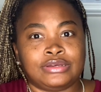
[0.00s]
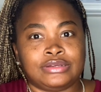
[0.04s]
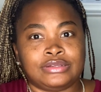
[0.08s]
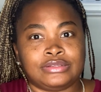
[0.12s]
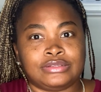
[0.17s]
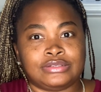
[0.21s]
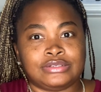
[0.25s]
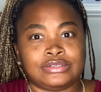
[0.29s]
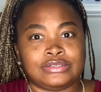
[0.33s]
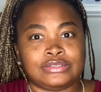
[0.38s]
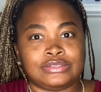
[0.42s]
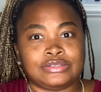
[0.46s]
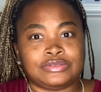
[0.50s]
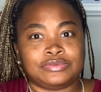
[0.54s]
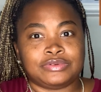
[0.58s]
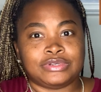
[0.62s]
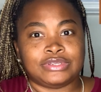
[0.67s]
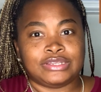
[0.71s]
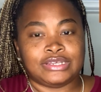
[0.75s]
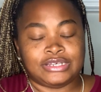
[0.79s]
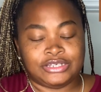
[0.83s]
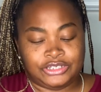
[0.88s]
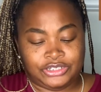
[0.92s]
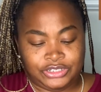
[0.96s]
This is what
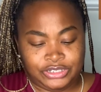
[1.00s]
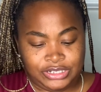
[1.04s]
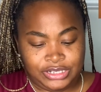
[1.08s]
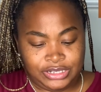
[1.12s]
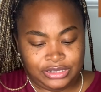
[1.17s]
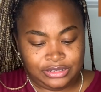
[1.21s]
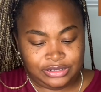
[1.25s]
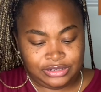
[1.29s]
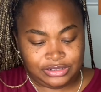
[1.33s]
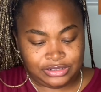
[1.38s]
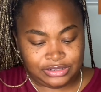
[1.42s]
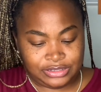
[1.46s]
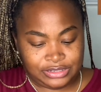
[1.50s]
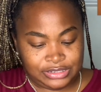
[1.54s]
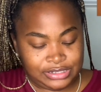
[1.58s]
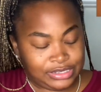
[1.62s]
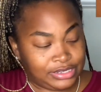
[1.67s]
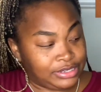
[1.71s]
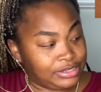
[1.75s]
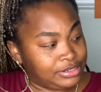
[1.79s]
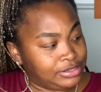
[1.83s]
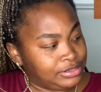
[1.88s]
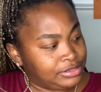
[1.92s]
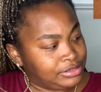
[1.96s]
that shade looks
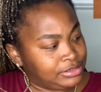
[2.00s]
like.